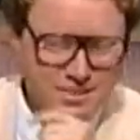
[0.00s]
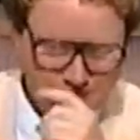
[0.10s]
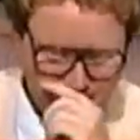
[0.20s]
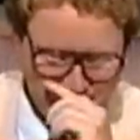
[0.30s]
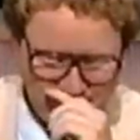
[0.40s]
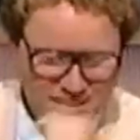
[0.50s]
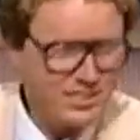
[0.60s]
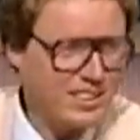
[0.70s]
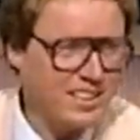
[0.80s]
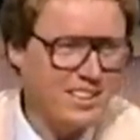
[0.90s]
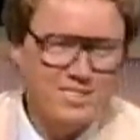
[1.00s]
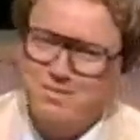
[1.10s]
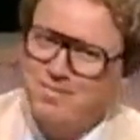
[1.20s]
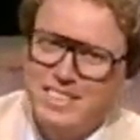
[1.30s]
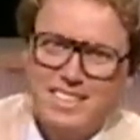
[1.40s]
There they are, there Cameron. Go. You
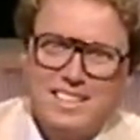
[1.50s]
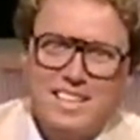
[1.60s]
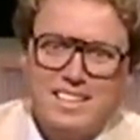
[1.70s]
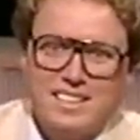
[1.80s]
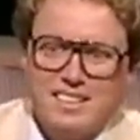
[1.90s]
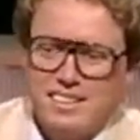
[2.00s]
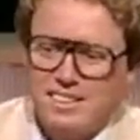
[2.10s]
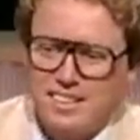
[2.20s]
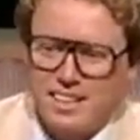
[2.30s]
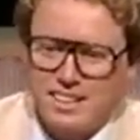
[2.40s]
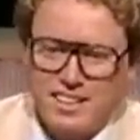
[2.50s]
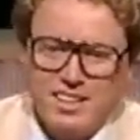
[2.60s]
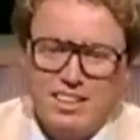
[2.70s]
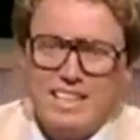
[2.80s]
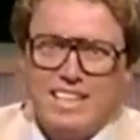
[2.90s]
got them, 7165. Gotta go.
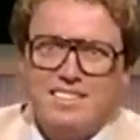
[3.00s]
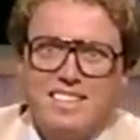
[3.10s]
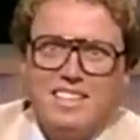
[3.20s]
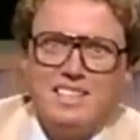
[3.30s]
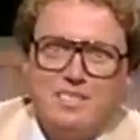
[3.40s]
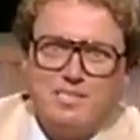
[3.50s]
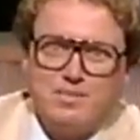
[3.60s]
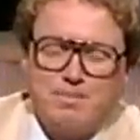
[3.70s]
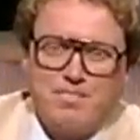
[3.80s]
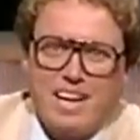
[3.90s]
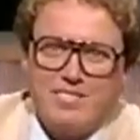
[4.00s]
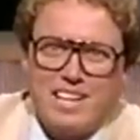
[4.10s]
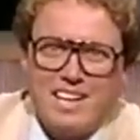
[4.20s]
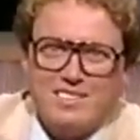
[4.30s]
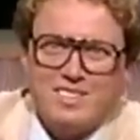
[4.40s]
I guess I need Here we go.
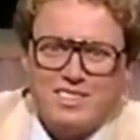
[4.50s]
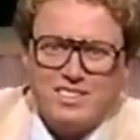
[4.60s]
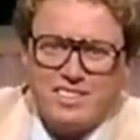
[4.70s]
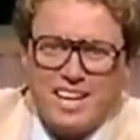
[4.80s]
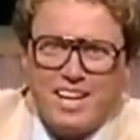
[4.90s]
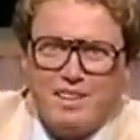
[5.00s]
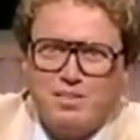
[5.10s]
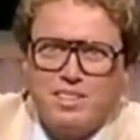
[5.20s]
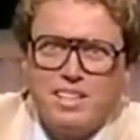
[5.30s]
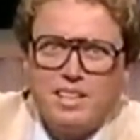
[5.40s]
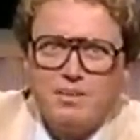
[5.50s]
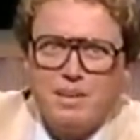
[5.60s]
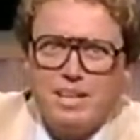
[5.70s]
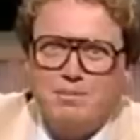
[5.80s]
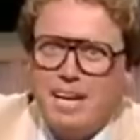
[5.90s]
5,000 two times.
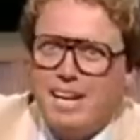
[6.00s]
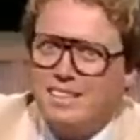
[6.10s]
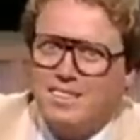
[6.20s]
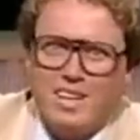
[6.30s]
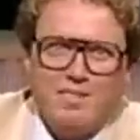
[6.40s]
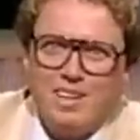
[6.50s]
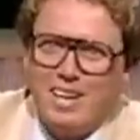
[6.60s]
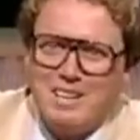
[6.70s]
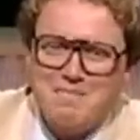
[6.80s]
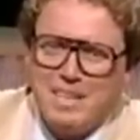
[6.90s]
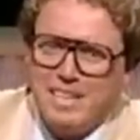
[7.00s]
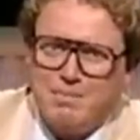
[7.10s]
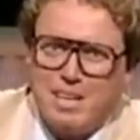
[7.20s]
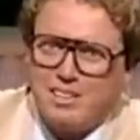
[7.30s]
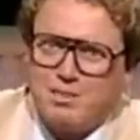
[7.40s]
Big bucks, come on, big
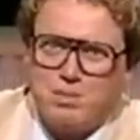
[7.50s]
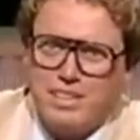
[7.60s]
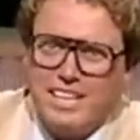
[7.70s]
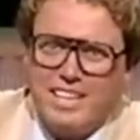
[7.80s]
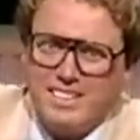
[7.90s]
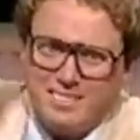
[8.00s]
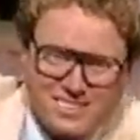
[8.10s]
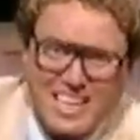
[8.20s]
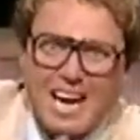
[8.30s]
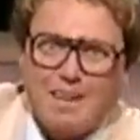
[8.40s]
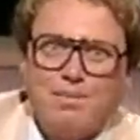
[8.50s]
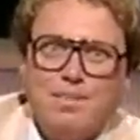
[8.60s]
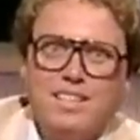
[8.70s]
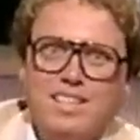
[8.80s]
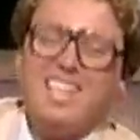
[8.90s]
bucks, please. Stop.
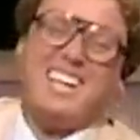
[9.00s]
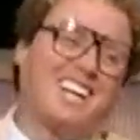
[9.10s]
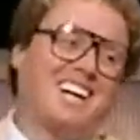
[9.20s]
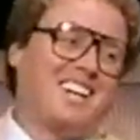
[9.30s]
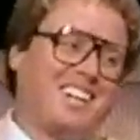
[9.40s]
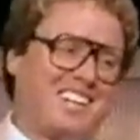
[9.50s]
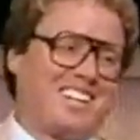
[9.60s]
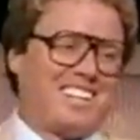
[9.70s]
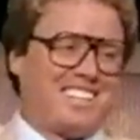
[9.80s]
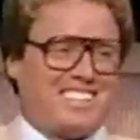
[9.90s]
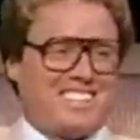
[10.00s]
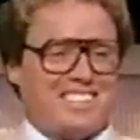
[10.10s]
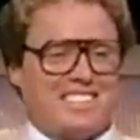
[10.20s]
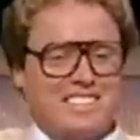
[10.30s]
Stop at all. Oh. Whammy.